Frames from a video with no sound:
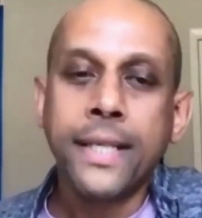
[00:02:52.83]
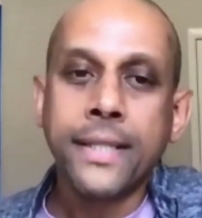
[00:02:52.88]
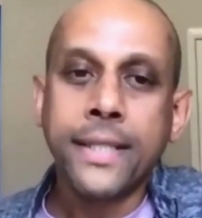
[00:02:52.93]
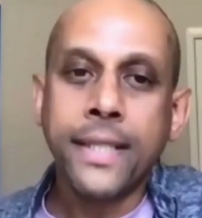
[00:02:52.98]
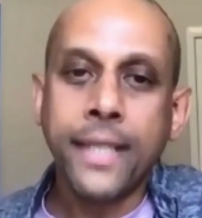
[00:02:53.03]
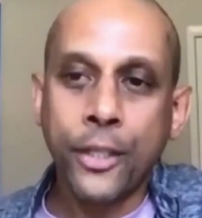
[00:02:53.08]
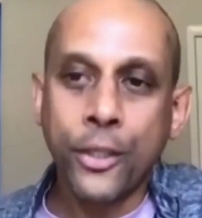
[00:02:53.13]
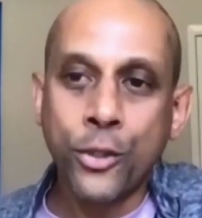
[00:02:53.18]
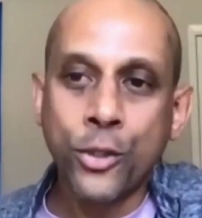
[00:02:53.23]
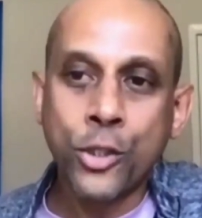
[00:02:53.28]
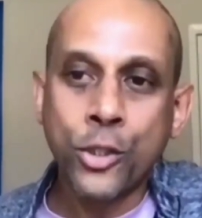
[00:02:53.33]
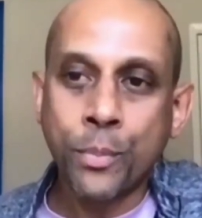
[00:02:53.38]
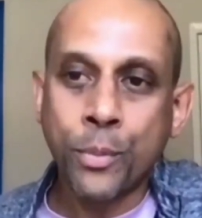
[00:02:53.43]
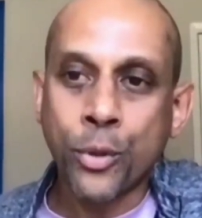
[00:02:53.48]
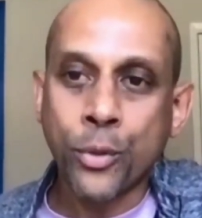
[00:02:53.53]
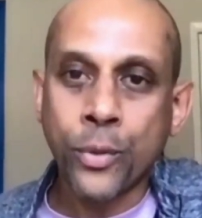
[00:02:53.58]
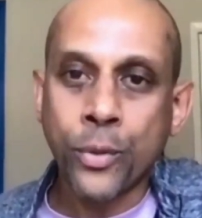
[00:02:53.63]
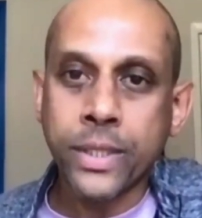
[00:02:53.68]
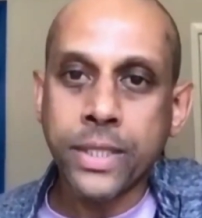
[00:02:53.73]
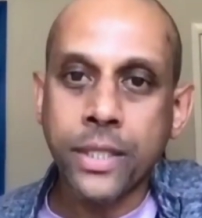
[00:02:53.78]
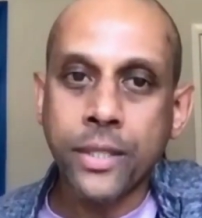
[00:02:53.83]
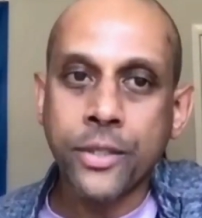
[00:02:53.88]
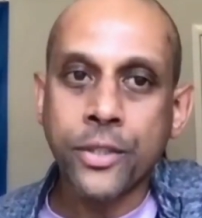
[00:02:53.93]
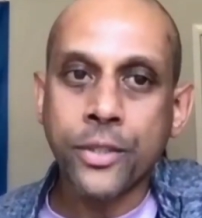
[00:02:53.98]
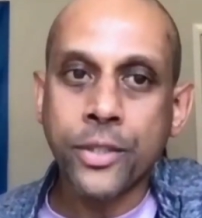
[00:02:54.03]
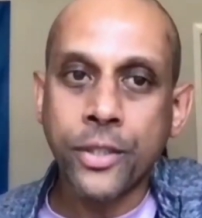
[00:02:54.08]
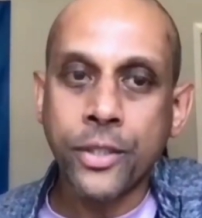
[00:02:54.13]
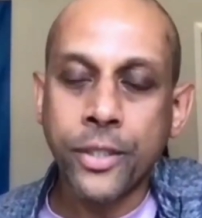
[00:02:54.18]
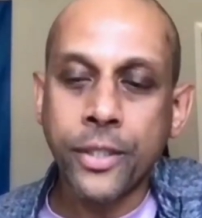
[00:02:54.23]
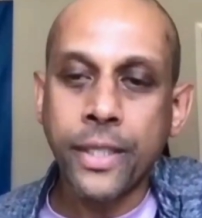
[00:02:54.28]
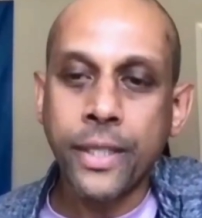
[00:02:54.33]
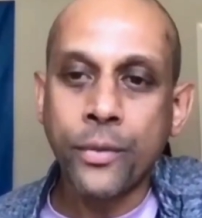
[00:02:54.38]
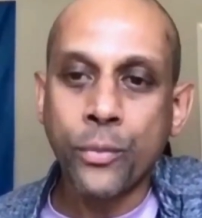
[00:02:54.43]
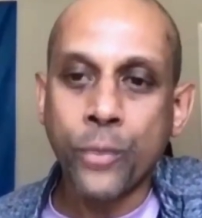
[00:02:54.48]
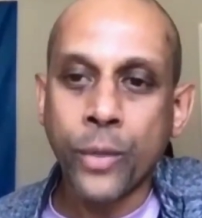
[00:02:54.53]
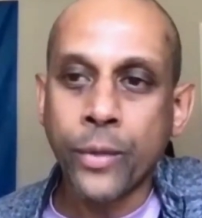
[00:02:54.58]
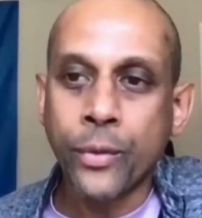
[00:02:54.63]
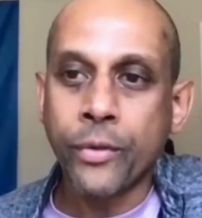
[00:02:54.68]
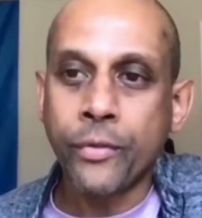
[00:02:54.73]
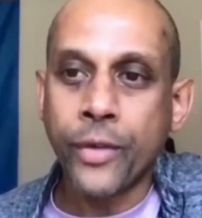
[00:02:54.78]
They used Portworx under the hood.
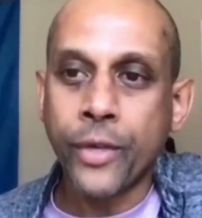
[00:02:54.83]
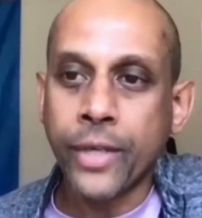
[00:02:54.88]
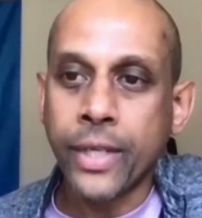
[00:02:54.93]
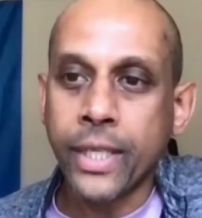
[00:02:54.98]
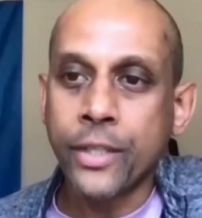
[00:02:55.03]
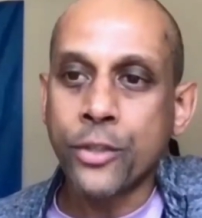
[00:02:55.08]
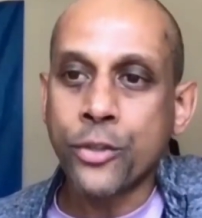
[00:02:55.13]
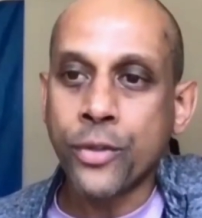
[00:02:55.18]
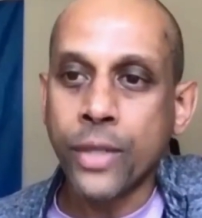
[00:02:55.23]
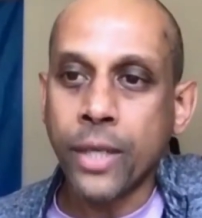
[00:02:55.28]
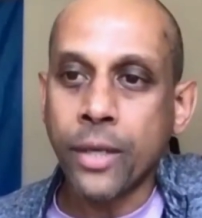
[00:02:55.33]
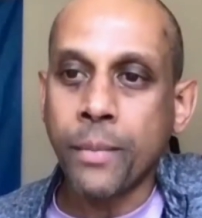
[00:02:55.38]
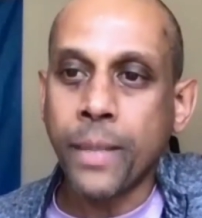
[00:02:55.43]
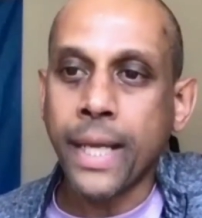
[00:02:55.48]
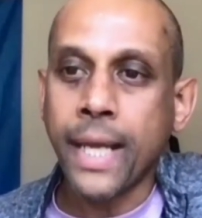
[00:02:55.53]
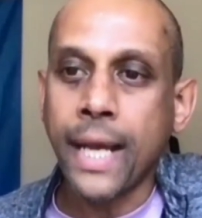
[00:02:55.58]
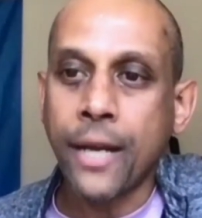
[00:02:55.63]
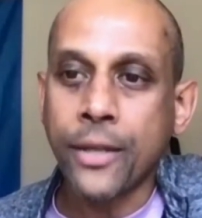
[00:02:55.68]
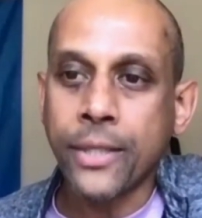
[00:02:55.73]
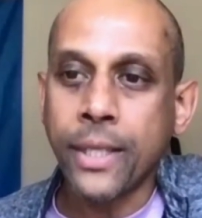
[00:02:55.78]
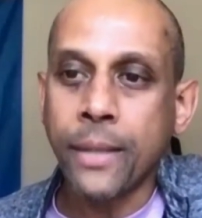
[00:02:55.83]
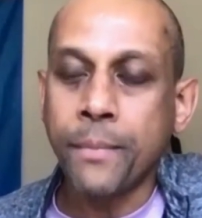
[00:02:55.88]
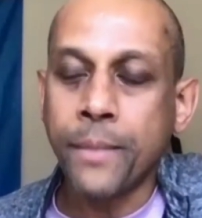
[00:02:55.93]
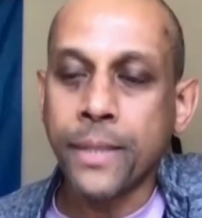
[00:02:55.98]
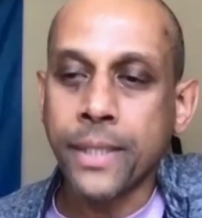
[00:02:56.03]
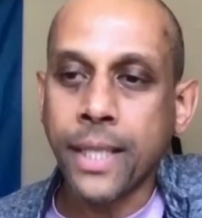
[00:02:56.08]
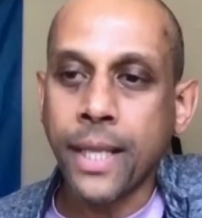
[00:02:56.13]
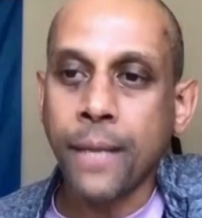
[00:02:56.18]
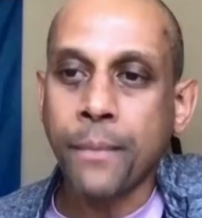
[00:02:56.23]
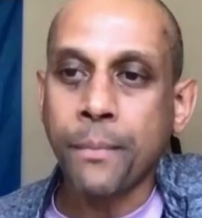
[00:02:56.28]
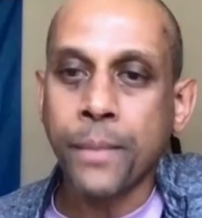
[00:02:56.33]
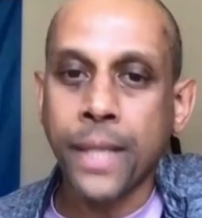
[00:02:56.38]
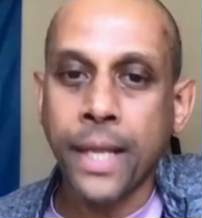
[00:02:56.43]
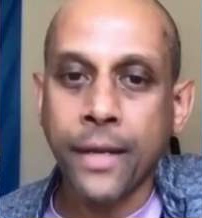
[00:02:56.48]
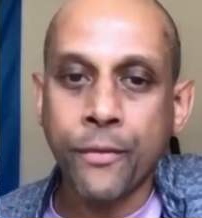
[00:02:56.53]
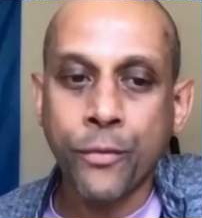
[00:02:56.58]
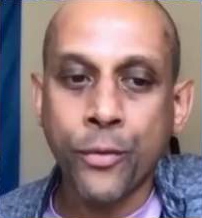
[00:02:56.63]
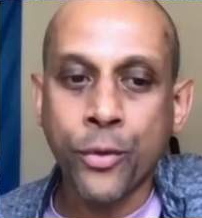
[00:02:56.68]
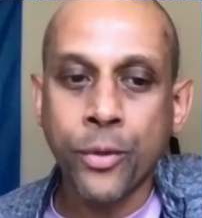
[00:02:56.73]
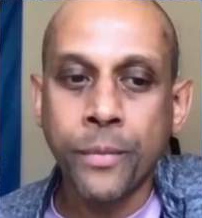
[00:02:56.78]
We were very intrigued by how they built that
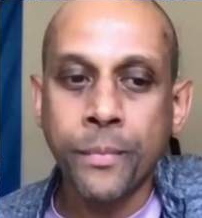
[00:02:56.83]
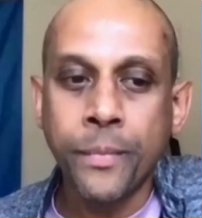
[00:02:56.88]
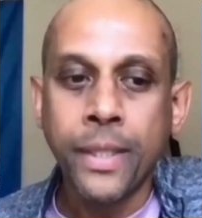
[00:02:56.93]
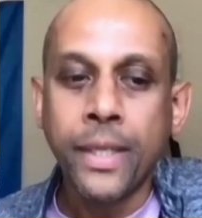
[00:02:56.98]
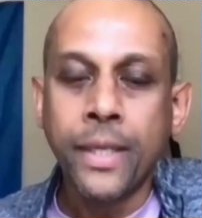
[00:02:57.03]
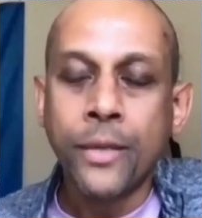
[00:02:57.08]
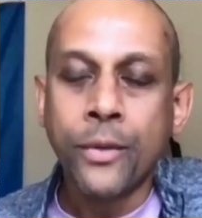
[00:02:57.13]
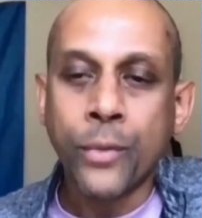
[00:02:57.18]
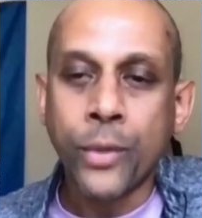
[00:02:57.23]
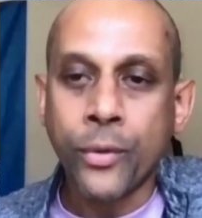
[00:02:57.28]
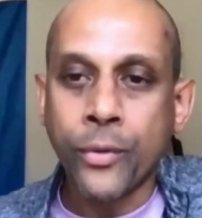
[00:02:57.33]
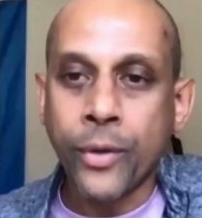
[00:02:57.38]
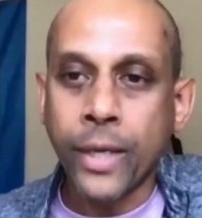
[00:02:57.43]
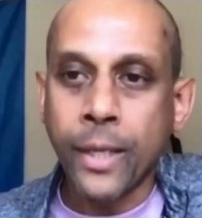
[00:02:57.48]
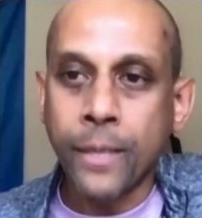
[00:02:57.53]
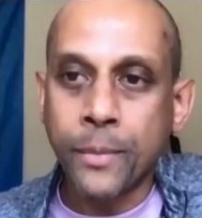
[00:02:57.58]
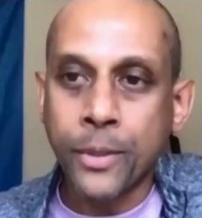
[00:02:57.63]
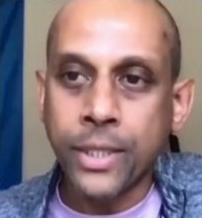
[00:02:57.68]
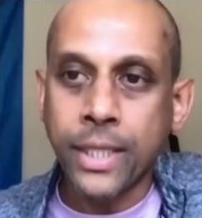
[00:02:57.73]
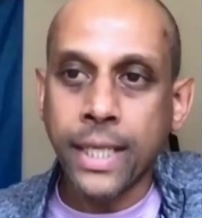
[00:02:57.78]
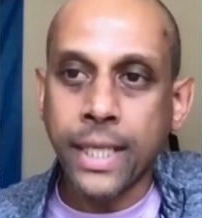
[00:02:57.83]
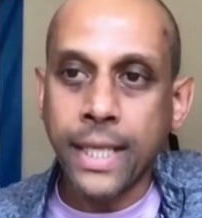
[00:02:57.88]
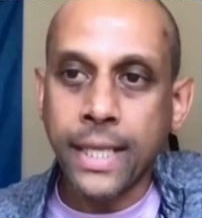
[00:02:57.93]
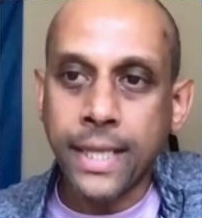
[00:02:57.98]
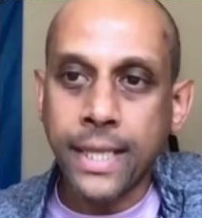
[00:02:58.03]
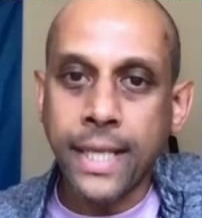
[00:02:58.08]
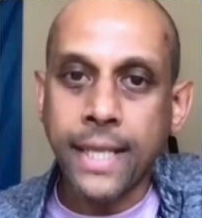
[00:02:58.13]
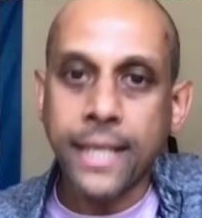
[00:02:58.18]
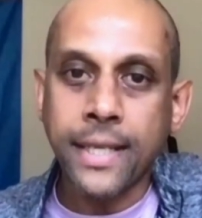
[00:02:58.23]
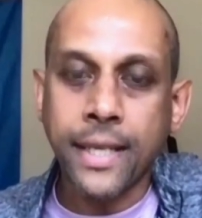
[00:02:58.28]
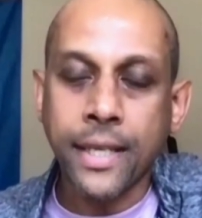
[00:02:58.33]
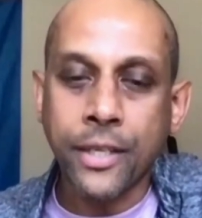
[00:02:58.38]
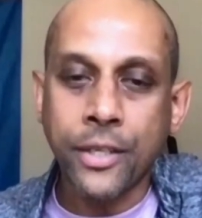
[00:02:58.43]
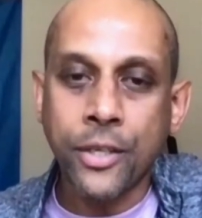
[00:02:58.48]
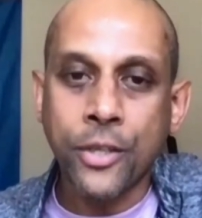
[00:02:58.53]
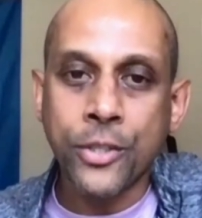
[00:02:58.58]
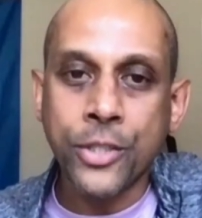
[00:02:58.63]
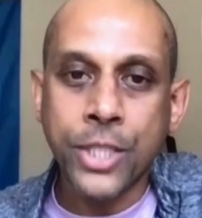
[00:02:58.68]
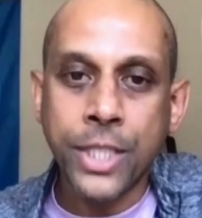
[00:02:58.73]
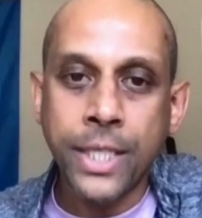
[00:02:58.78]
platform. We were able to get that
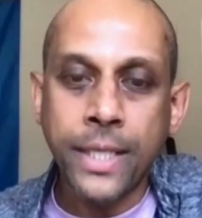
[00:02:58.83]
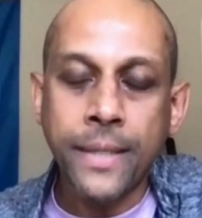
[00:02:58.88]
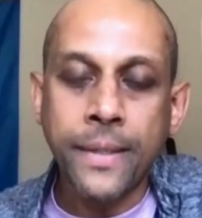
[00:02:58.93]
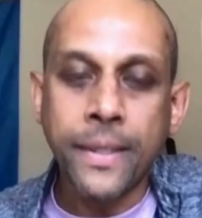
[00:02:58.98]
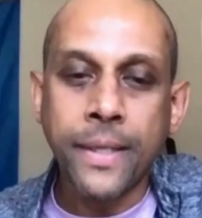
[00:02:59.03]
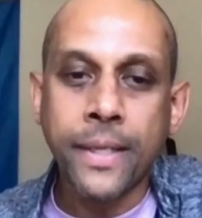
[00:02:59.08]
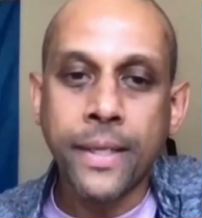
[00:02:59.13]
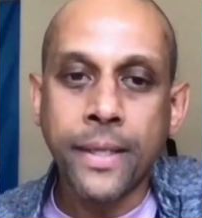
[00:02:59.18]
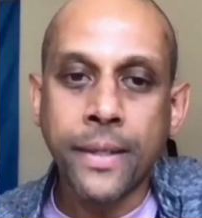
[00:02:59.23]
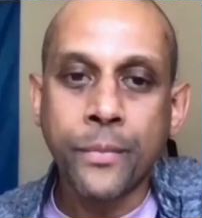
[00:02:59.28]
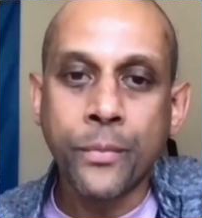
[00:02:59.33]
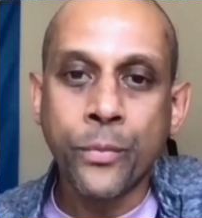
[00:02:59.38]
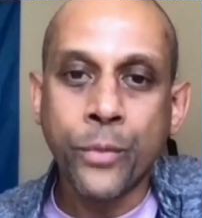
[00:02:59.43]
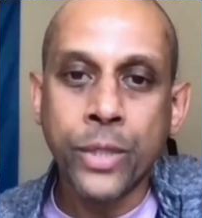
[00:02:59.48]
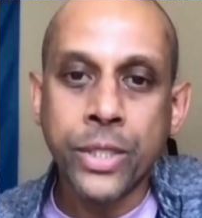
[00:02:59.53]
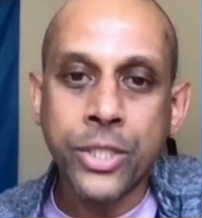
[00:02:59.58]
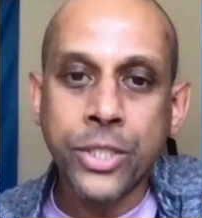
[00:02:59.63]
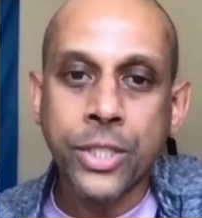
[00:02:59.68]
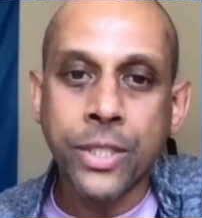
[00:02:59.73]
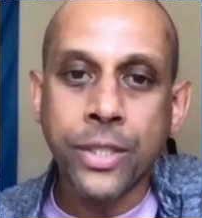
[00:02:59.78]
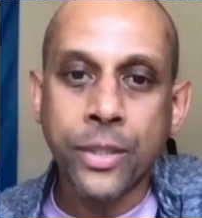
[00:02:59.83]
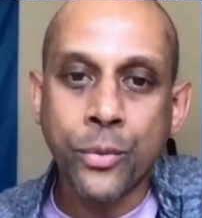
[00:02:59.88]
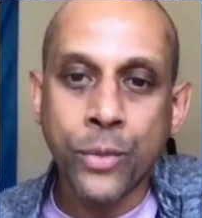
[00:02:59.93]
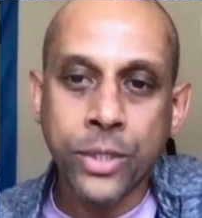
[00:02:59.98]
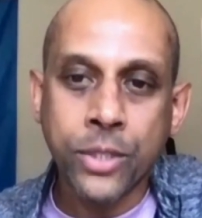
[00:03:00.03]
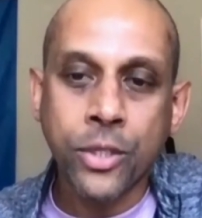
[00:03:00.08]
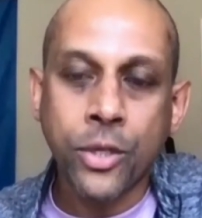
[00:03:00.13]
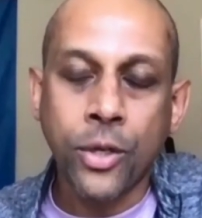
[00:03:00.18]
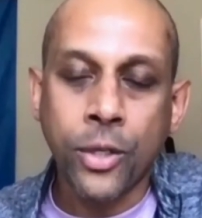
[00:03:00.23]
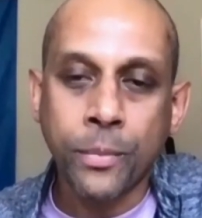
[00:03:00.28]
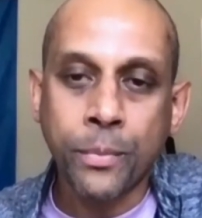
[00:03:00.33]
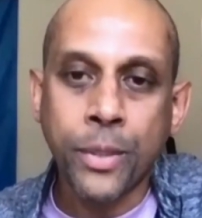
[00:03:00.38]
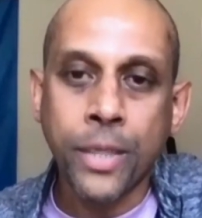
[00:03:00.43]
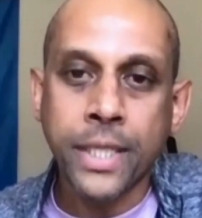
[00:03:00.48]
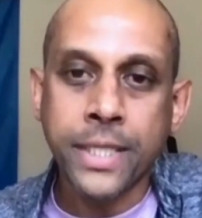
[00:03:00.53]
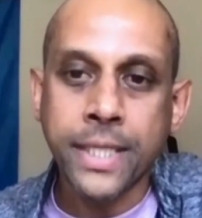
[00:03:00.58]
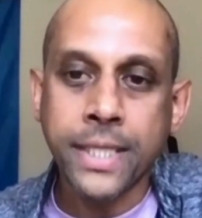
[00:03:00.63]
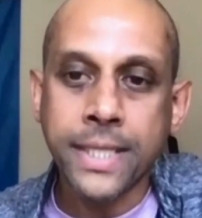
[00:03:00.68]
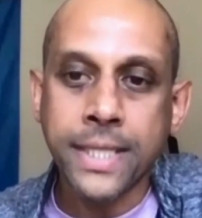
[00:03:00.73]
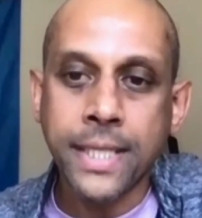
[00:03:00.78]
technology, um, which uh, was called
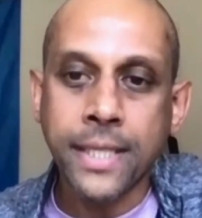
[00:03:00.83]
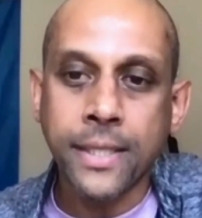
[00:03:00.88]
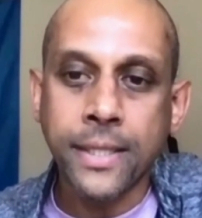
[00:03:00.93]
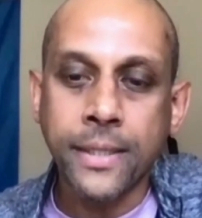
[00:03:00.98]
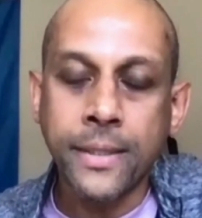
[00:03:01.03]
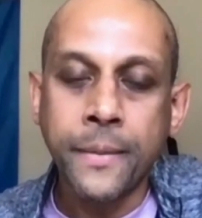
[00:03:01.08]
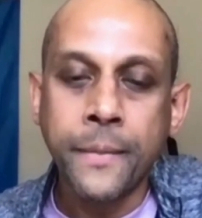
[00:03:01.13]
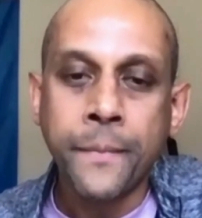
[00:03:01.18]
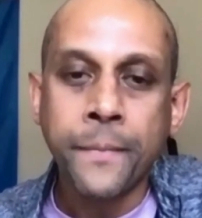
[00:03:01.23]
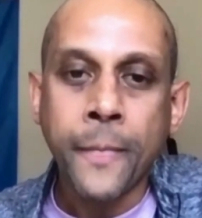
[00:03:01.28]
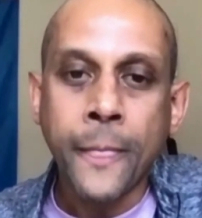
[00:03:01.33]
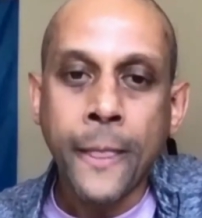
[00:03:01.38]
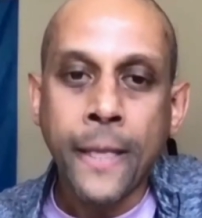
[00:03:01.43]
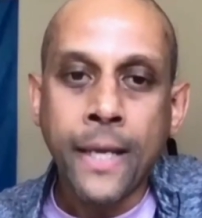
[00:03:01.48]
Project Stella.